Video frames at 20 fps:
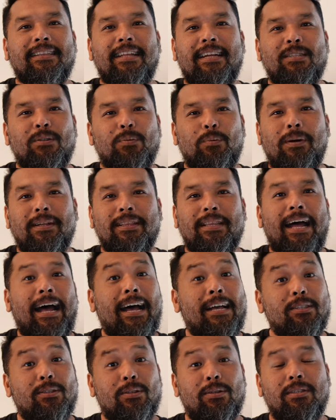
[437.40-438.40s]
that's what
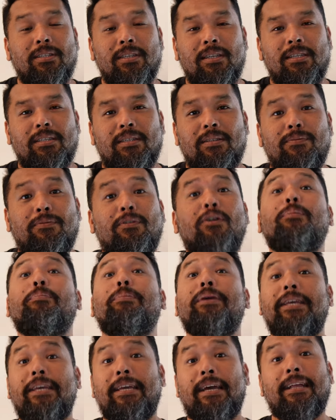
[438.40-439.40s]
Assos is for
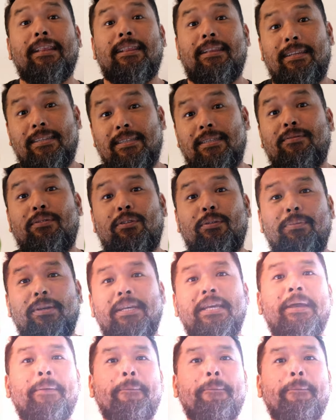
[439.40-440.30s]
me, at least for me.